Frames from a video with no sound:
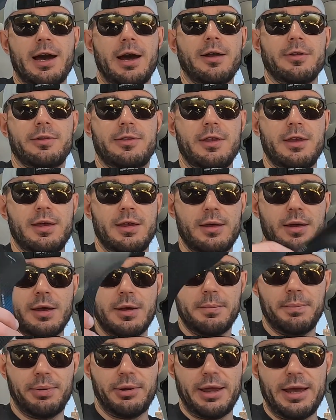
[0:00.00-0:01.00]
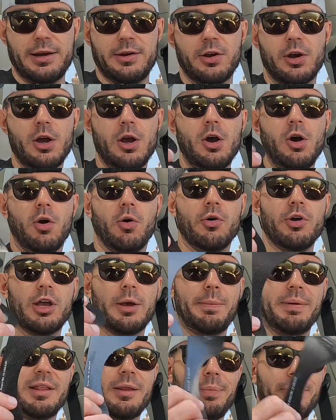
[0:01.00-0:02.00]
out the plate, or you
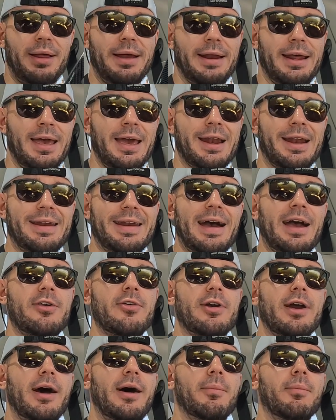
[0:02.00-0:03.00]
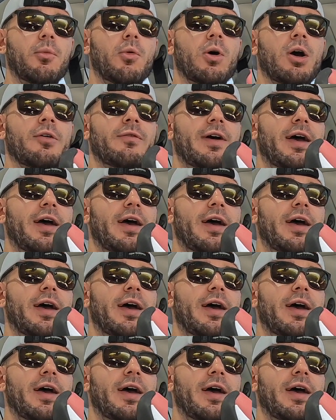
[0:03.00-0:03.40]
could put the plate in, and now you got more of